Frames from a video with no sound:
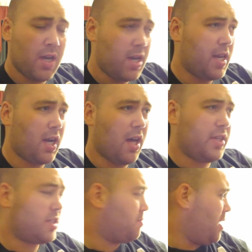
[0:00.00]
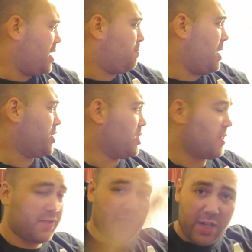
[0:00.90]
you take all these nice pictures
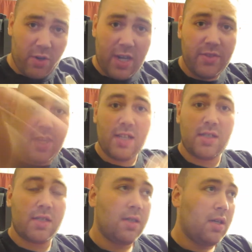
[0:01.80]
of scenery and things.